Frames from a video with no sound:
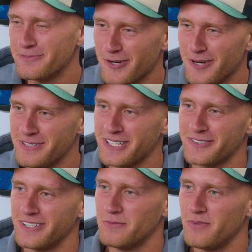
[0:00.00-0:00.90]
prime of your
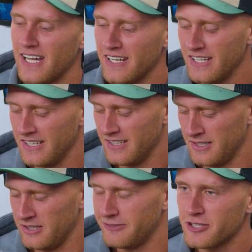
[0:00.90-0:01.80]
career, but
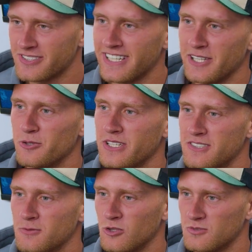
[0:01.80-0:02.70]
you've got to start looking
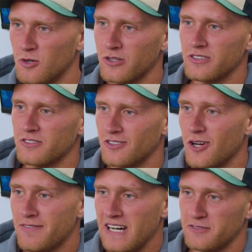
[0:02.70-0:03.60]
towards what
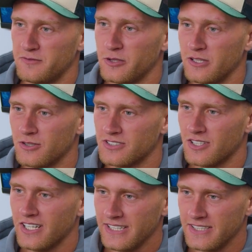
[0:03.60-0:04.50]
life after footy looks
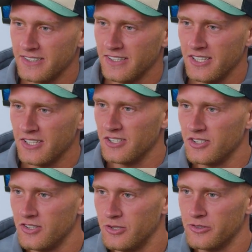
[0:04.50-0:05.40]
like. And
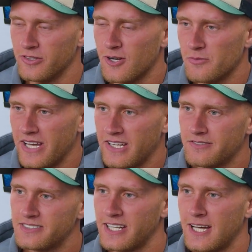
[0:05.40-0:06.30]
you and your old man have
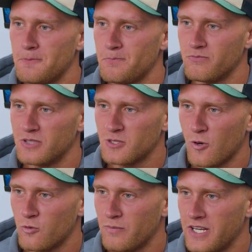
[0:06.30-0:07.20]
set up
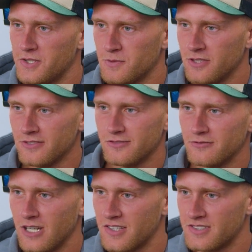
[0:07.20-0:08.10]
McDonald Management.
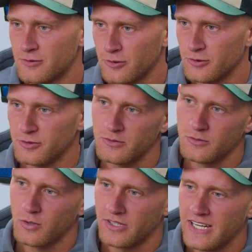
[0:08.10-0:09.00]
Run us through
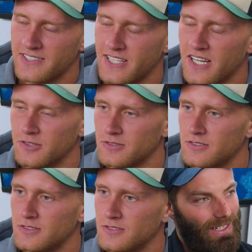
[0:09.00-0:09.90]
what that entails.
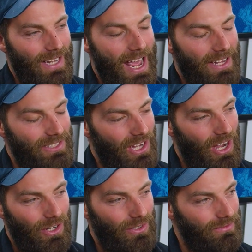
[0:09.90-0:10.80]
Yeah,
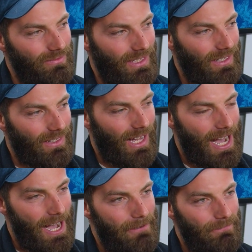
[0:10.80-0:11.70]
so
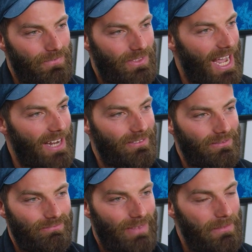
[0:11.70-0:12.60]
mum
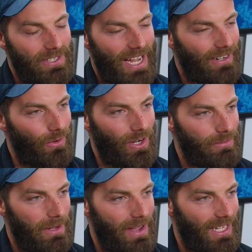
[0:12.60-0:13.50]
and dad have always
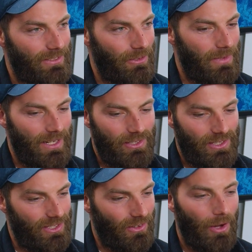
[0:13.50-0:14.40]
been massive in me
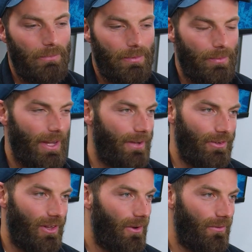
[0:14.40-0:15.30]
just to like be prepared
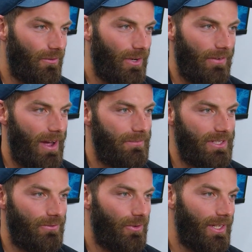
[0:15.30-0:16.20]
for like whatever happens
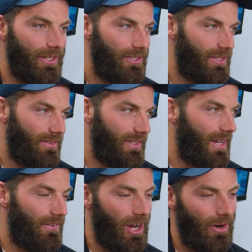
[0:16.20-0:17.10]
in footy, because you
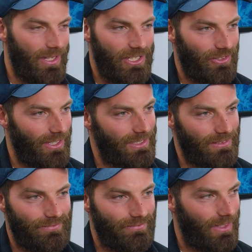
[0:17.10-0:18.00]
never know with injuries
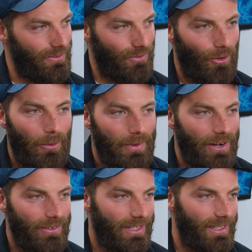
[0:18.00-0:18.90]
and form and
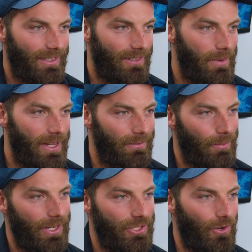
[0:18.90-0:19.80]
everything. It can be a
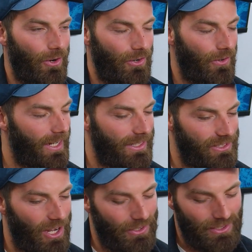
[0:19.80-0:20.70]
pretty short career.
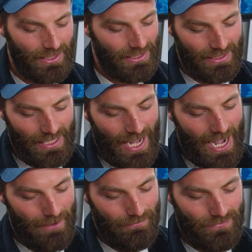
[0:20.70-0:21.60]
So
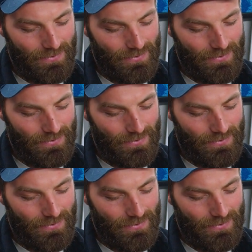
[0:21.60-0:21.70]
Dad